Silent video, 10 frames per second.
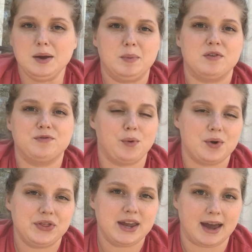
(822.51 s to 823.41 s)

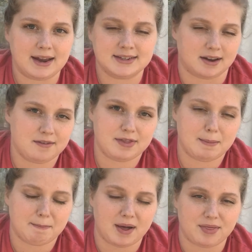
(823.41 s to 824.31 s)
before the end of the
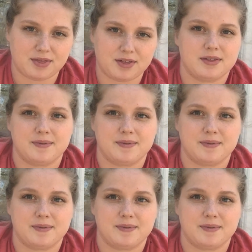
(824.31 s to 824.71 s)
month.